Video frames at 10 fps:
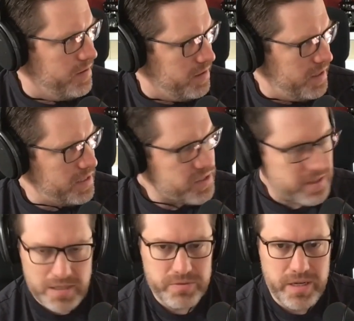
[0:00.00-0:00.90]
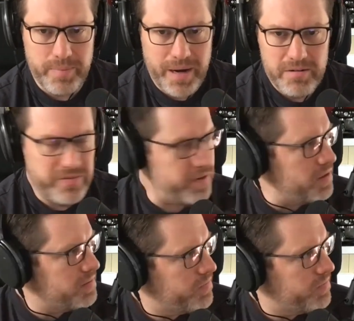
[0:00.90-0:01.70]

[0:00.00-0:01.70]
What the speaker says: And I just think that's really powerful.